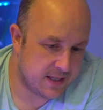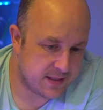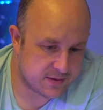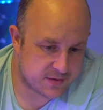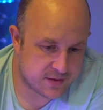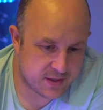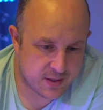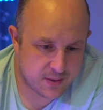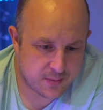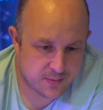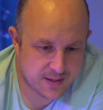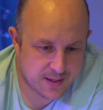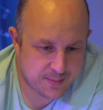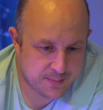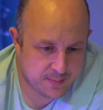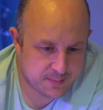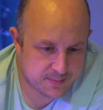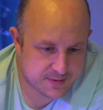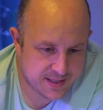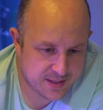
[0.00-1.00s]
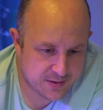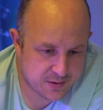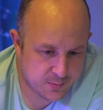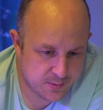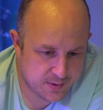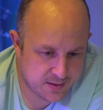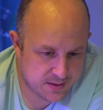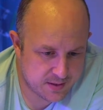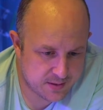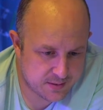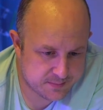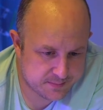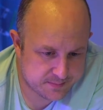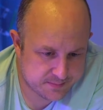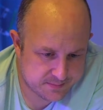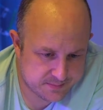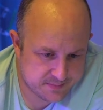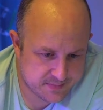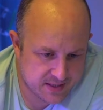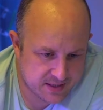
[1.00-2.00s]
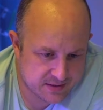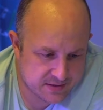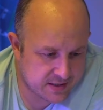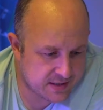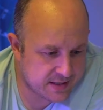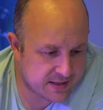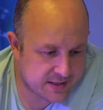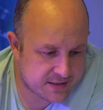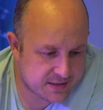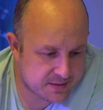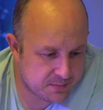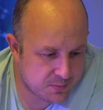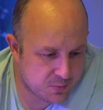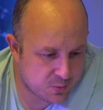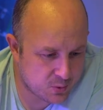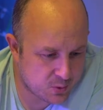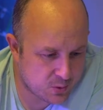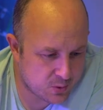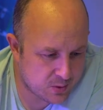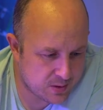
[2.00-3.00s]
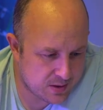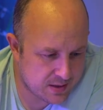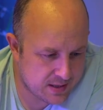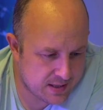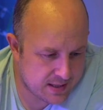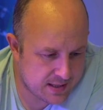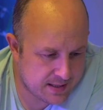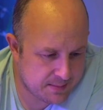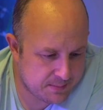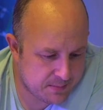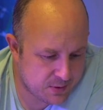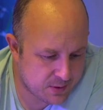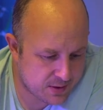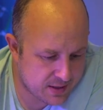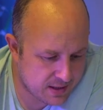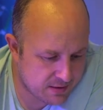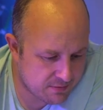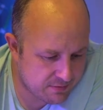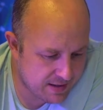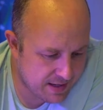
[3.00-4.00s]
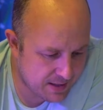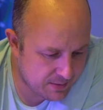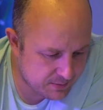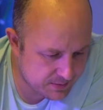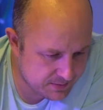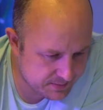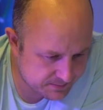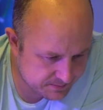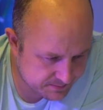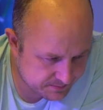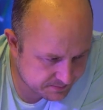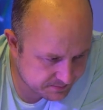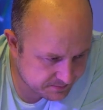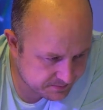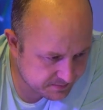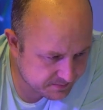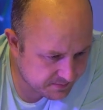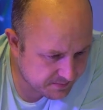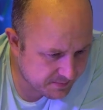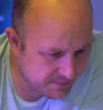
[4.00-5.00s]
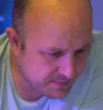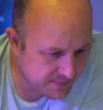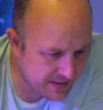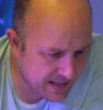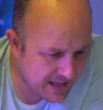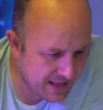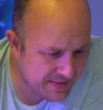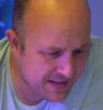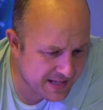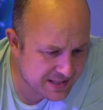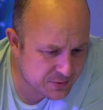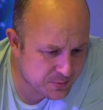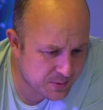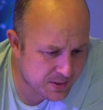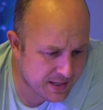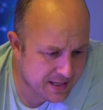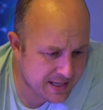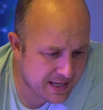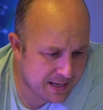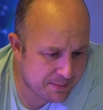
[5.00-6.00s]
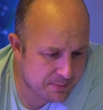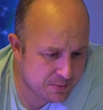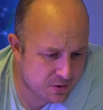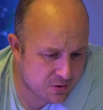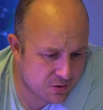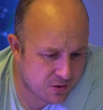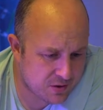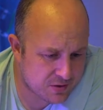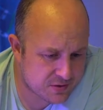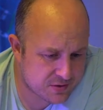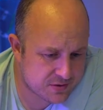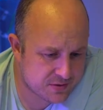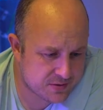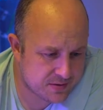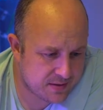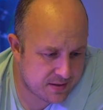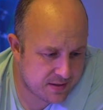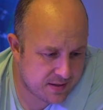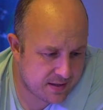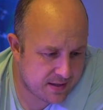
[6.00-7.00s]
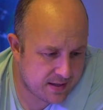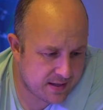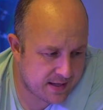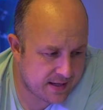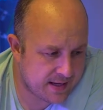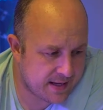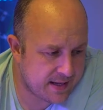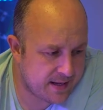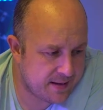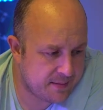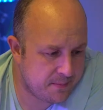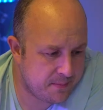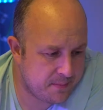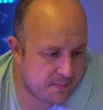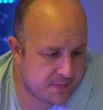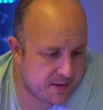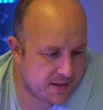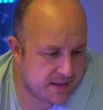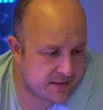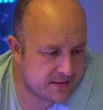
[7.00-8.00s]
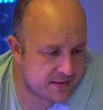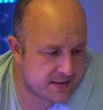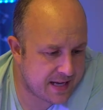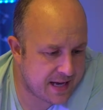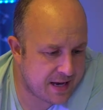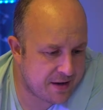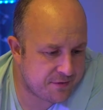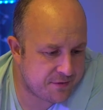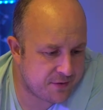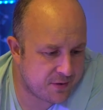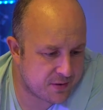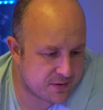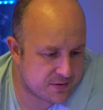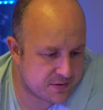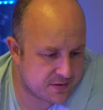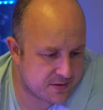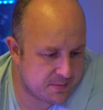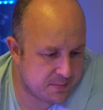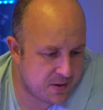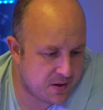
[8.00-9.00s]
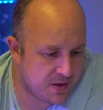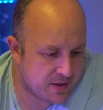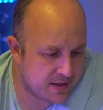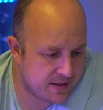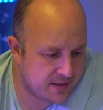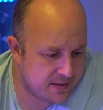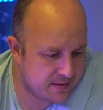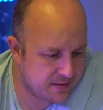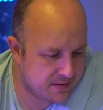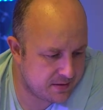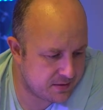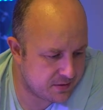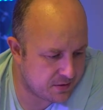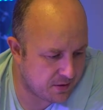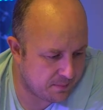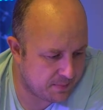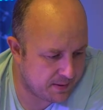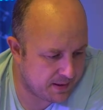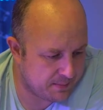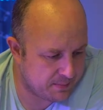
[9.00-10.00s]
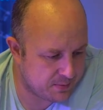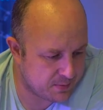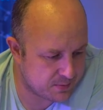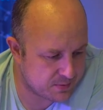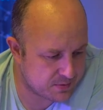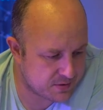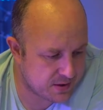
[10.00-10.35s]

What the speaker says: So that one was out the window. So then I did some more looking around, and that's when I came across these Outfox the Market dot people.